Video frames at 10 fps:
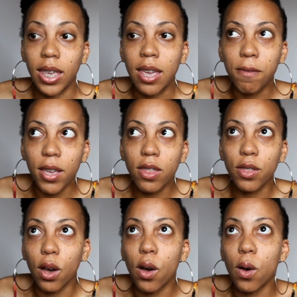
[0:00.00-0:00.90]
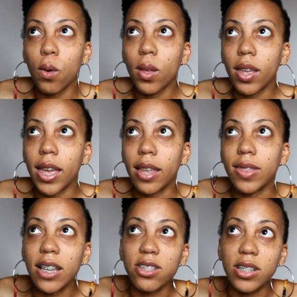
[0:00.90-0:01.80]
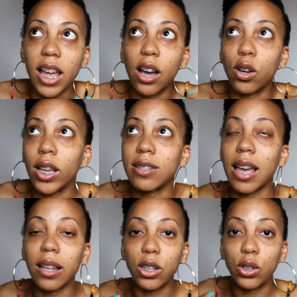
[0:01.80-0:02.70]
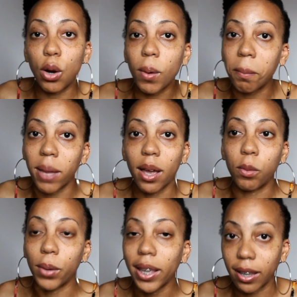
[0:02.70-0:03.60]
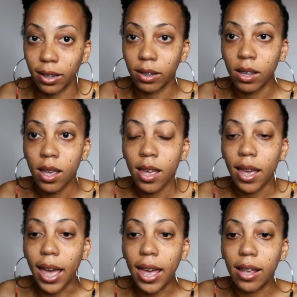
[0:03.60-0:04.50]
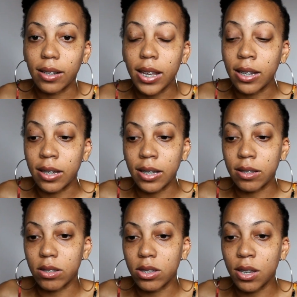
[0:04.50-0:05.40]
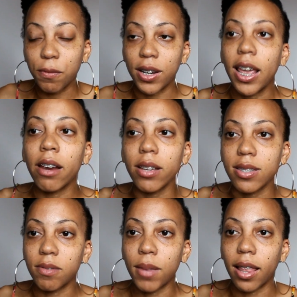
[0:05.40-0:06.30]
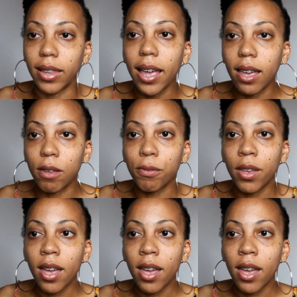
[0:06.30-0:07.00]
Even though things are not exactly going my way and in, in different areas of my life,